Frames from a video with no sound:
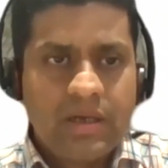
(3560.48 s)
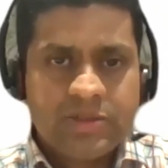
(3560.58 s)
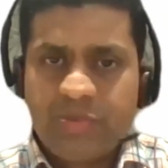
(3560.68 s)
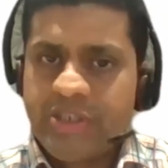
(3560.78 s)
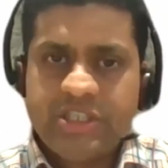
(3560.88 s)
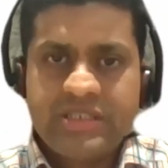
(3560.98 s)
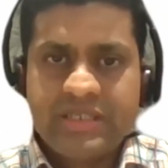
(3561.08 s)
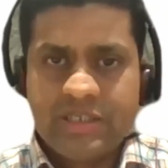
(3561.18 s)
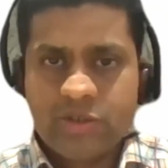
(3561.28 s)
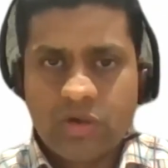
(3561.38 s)

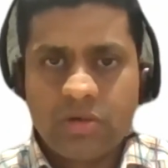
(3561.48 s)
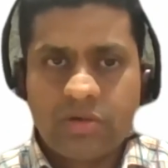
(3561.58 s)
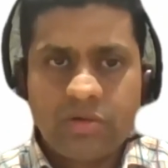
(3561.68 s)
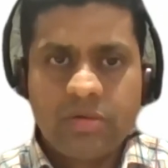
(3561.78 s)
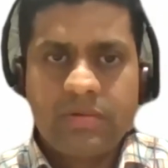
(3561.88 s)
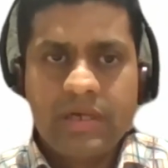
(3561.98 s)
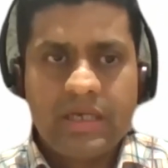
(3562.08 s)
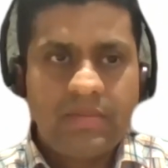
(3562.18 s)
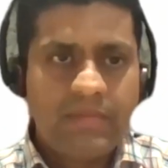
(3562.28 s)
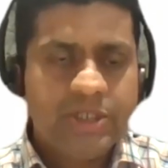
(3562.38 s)
species and so on to
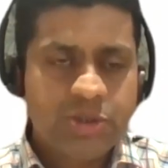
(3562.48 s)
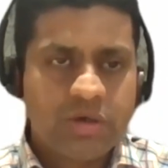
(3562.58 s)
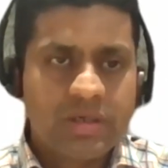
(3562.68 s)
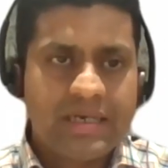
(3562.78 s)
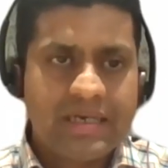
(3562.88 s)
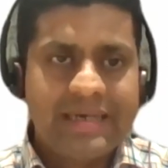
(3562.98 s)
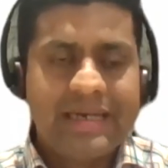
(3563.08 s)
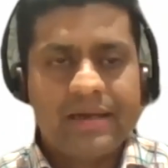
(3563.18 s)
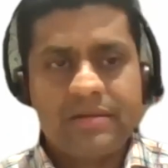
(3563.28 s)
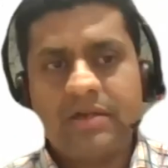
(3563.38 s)
really make sure that the
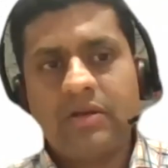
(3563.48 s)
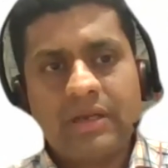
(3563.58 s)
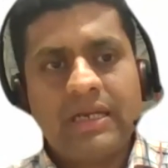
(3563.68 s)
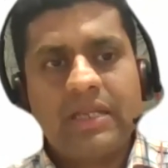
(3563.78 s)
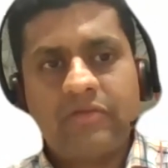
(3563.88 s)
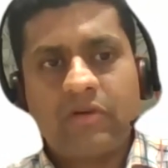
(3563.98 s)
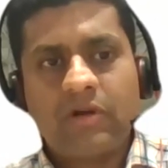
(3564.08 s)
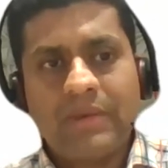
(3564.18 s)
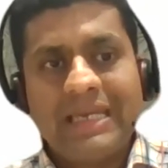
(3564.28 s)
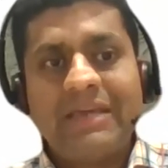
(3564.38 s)
data that you're getting
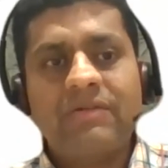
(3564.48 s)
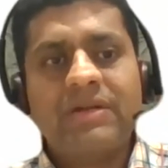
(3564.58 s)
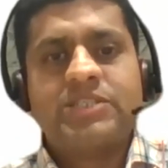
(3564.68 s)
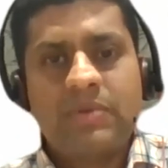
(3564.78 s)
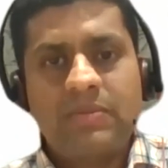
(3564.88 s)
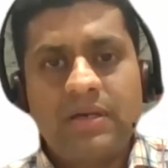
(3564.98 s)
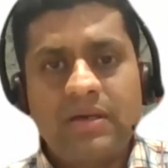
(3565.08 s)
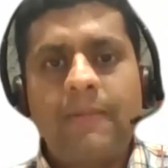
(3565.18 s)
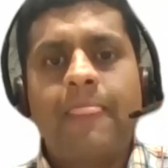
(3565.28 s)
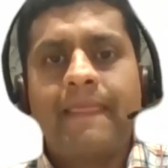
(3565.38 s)
from a given
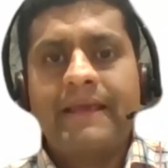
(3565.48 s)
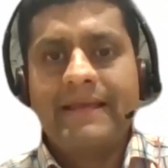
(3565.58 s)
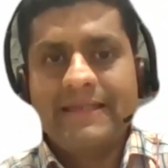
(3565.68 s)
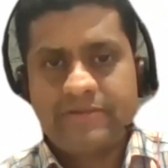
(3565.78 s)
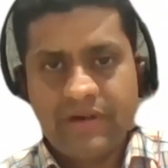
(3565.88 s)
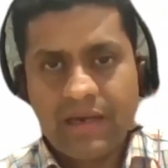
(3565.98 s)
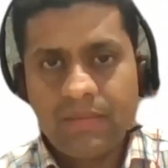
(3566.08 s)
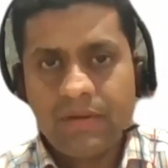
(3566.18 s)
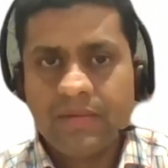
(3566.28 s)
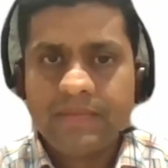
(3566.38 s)
experiment is
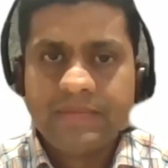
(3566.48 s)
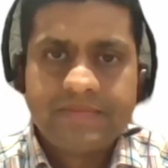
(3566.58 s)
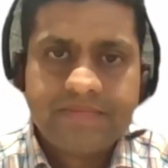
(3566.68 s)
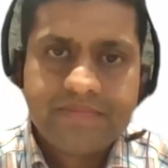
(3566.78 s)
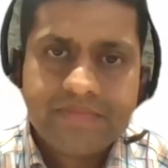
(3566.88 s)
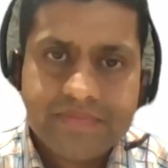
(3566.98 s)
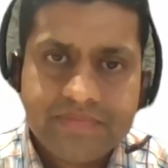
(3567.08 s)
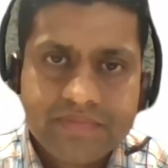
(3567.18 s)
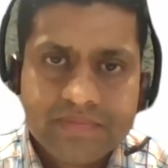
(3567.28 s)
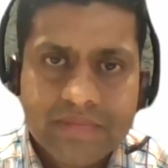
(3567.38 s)
reliable
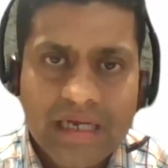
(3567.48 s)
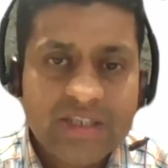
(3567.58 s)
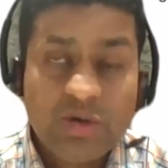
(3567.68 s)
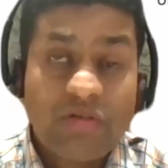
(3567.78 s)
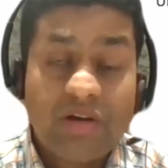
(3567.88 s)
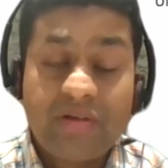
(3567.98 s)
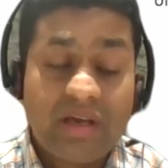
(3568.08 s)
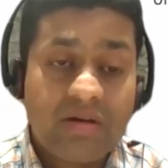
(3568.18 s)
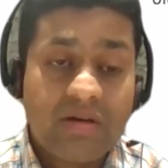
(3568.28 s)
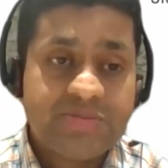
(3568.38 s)
and so far we
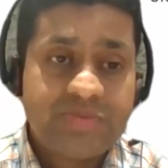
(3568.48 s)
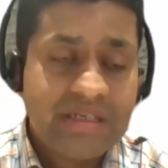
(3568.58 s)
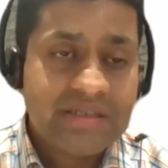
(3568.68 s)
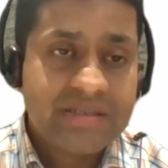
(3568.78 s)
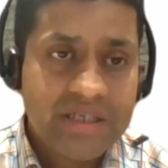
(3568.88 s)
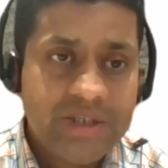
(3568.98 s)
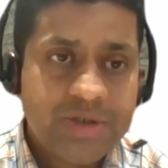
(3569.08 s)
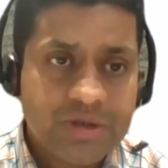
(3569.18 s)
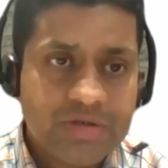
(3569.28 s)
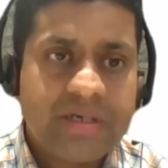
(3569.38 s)
have not experienced any
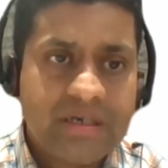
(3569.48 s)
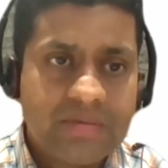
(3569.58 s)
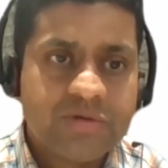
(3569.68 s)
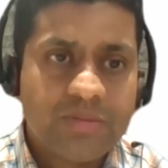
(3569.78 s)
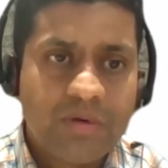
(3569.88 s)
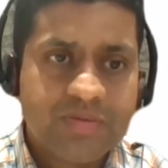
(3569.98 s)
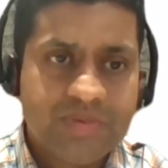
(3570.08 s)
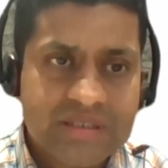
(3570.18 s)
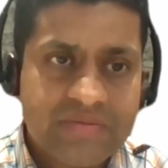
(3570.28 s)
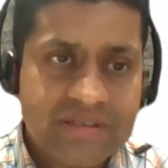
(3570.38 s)
issues when it comes to probe
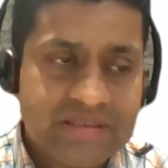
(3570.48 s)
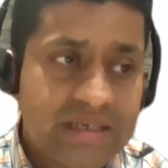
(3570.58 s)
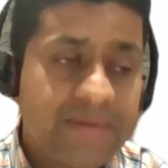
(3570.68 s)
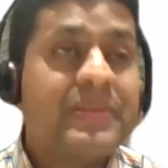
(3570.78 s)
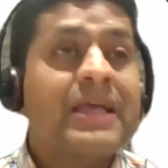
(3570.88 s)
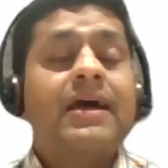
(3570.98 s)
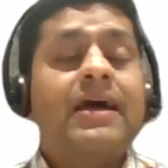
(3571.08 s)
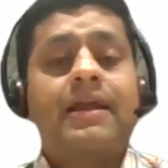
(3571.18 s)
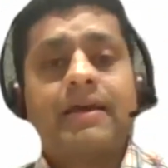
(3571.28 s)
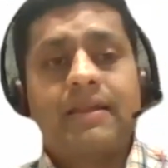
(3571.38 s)
specificity
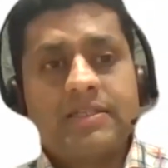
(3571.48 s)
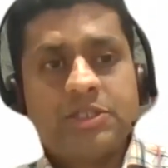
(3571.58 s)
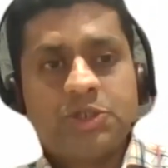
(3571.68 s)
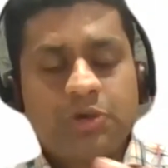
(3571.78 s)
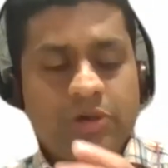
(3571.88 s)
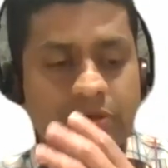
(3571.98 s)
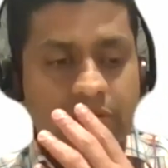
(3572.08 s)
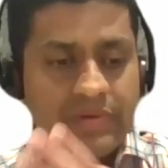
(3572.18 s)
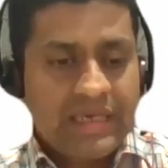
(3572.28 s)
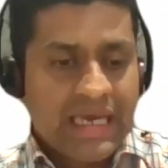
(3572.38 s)
and again i just showed you
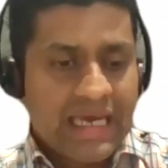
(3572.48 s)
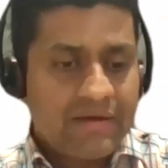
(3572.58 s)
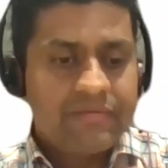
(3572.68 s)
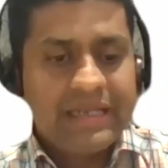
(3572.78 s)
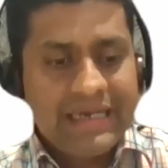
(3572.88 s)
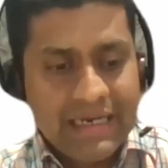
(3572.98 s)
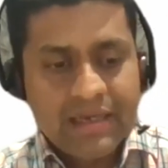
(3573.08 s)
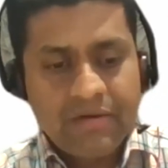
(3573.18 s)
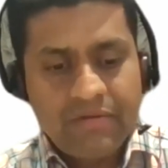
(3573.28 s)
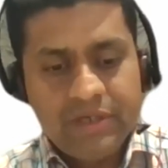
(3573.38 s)
we have the
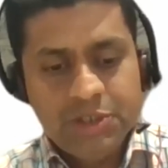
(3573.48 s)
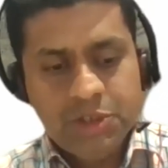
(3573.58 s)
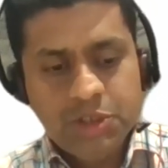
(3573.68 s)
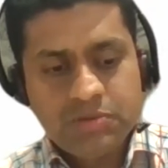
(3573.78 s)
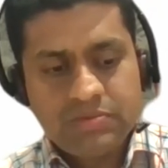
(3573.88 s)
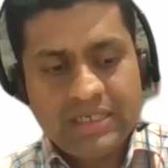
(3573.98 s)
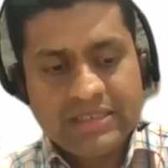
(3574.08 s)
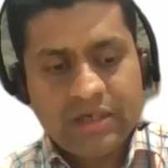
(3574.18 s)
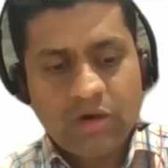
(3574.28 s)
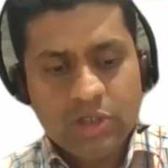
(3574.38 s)
data which
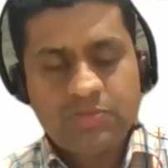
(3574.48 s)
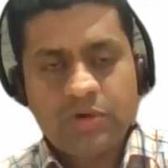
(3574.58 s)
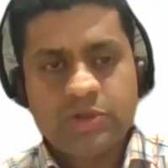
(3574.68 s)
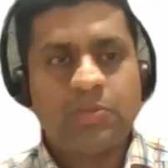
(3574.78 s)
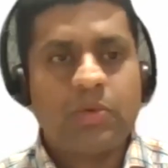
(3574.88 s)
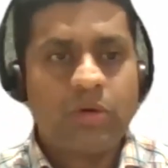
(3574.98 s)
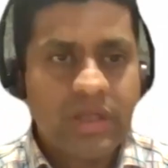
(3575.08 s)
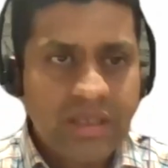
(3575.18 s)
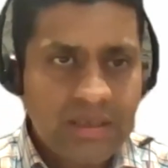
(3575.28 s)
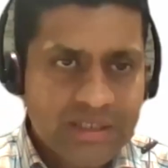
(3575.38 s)
let's say corresponds to
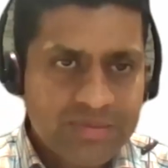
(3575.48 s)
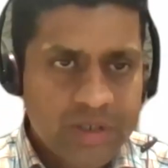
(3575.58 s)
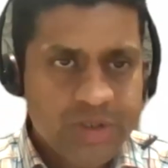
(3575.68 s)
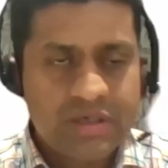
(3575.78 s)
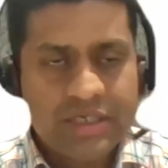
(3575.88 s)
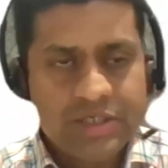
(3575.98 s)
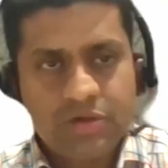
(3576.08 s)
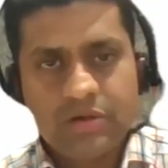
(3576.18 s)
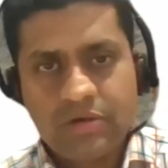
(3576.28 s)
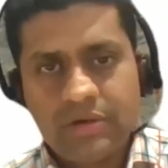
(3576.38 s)
protein expression and
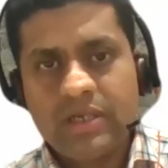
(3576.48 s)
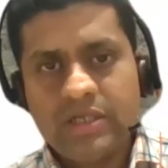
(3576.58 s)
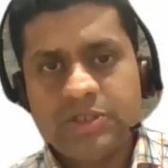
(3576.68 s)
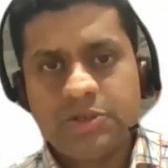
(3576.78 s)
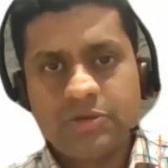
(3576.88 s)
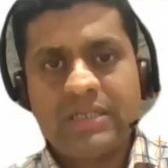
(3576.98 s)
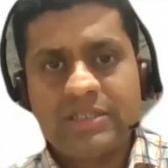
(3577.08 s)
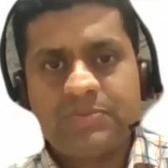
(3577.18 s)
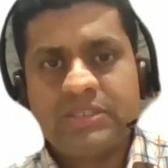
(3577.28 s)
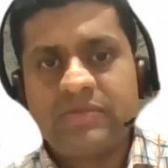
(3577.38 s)
so on to really show that
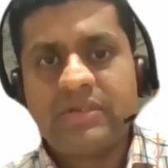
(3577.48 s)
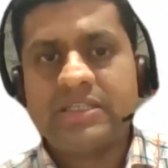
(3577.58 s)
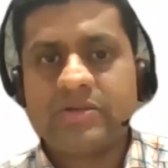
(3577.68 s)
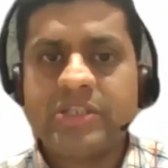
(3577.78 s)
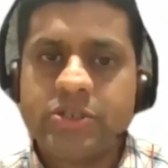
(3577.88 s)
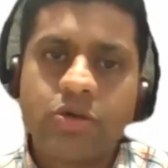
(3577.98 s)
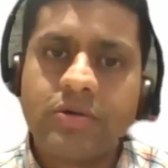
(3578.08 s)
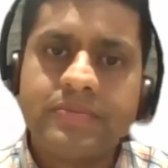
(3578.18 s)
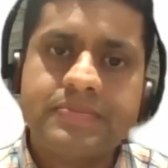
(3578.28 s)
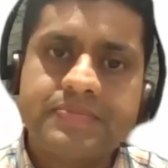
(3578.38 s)
the specificity is quite strong